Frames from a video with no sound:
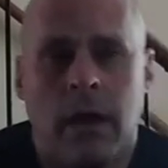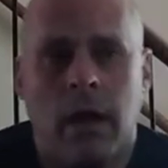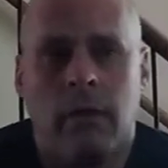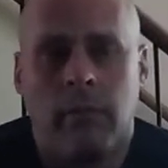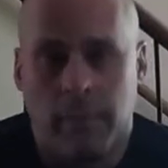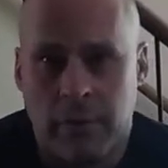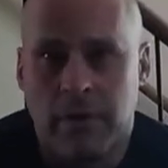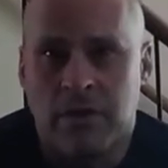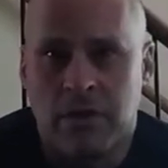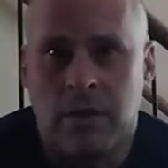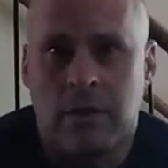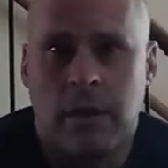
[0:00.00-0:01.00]
I
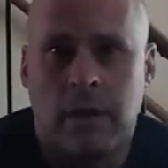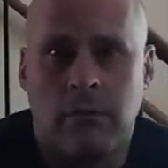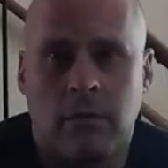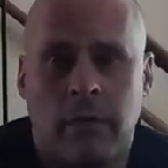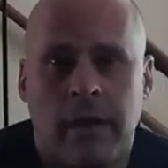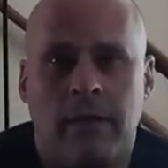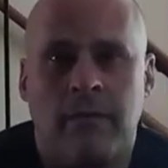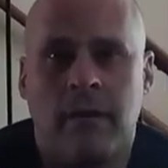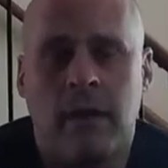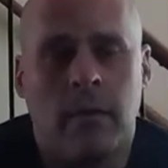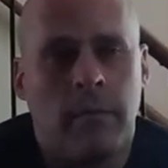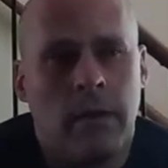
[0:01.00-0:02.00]
appreciate that little heads
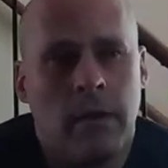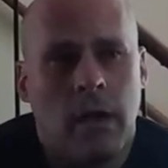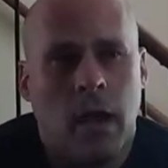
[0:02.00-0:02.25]
up.